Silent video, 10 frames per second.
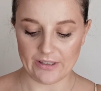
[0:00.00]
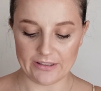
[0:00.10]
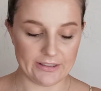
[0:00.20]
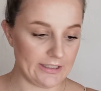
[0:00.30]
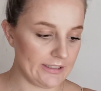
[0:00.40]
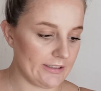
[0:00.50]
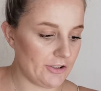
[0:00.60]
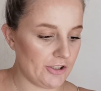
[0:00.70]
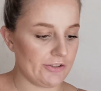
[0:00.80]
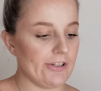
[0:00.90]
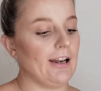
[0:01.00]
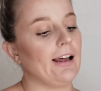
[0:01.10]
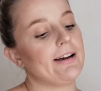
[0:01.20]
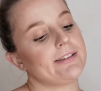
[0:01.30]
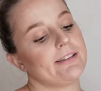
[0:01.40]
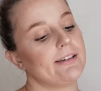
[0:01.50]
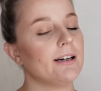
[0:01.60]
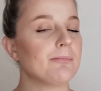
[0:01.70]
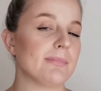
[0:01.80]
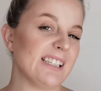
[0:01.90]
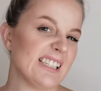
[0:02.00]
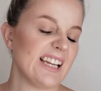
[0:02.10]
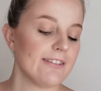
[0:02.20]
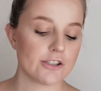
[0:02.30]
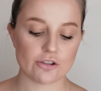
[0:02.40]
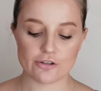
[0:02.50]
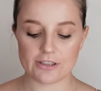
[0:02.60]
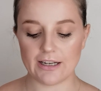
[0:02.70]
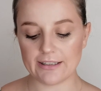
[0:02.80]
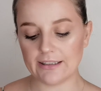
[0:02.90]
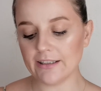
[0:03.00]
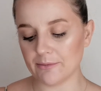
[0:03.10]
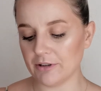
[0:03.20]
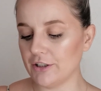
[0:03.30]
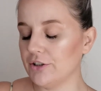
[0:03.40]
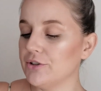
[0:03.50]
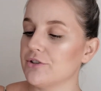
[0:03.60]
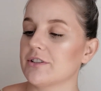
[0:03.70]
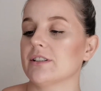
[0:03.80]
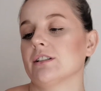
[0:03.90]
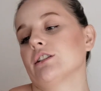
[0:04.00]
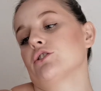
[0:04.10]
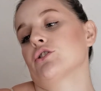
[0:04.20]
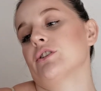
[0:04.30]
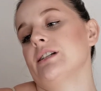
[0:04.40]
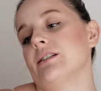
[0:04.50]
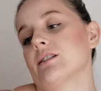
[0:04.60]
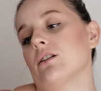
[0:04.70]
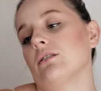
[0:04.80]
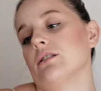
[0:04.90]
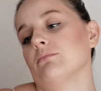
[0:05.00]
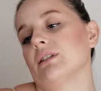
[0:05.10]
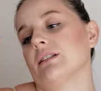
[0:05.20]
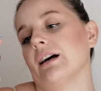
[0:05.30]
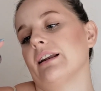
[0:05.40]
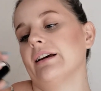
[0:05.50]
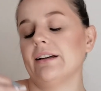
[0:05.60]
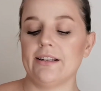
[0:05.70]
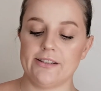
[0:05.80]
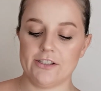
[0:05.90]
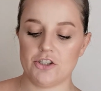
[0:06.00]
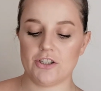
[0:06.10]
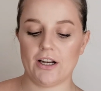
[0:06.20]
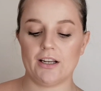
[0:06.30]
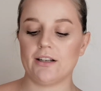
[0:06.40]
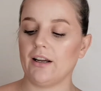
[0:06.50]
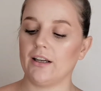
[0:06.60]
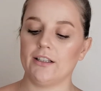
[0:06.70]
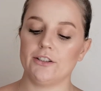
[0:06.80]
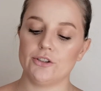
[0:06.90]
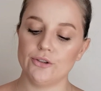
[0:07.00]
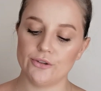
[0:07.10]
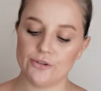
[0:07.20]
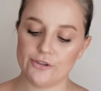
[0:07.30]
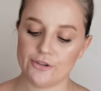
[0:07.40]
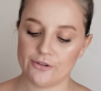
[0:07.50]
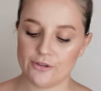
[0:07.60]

And then just to lighten it up ever so slightly, I'm going to use the Catrice Ultimate Color in the shade Hey Nude